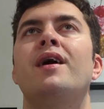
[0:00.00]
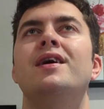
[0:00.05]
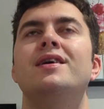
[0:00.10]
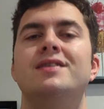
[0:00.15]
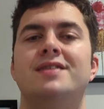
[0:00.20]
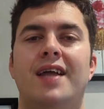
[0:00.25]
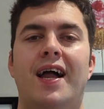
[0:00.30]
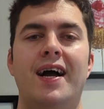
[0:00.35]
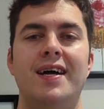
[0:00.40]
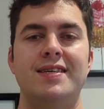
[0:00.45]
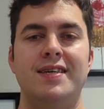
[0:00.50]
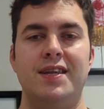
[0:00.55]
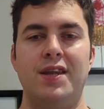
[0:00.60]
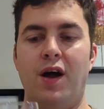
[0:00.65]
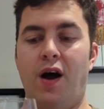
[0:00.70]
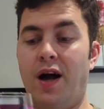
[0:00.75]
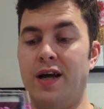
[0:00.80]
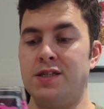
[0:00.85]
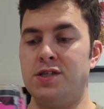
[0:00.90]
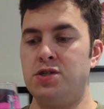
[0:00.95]
So that is a
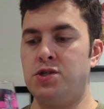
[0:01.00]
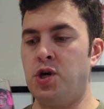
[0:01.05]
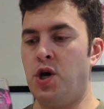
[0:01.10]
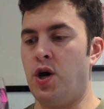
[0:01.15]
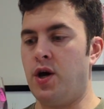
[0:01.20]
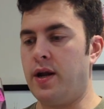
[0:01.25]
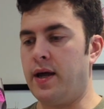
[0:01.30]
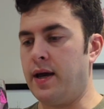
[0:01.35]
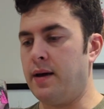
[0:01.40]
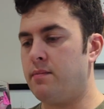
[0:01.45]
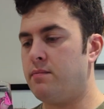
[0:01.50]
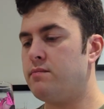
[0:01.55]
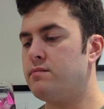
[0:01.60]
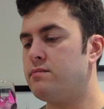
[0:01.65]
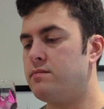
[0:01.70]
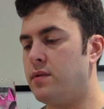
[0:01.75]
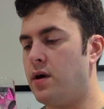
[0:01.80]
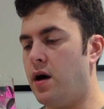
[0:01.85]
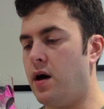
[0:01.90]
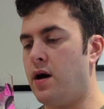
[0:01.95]
nice journey
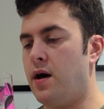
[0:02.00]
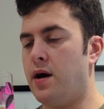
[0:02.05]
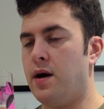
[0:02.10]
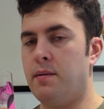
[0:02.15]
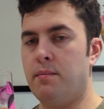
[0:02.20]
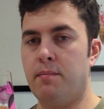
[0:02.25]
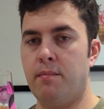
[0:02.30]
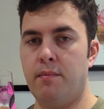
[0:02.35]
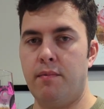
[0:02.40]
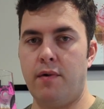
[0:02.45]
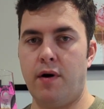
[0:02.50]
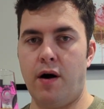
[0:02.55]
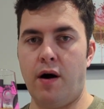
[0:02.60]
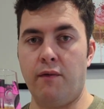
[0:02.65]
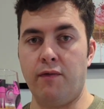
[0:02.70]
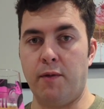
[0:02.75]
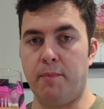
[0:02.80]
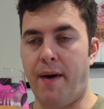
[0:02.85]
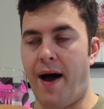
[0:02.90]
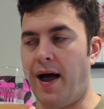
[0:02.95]

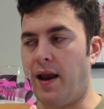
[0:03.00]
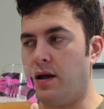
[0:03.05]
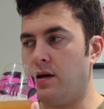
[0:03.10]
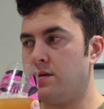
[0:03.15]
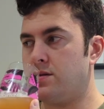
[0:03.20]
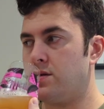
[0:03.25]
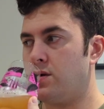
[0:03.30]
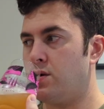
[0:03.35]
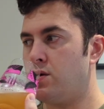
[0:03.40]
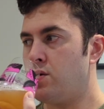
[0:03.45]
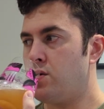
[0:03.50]
on the palate.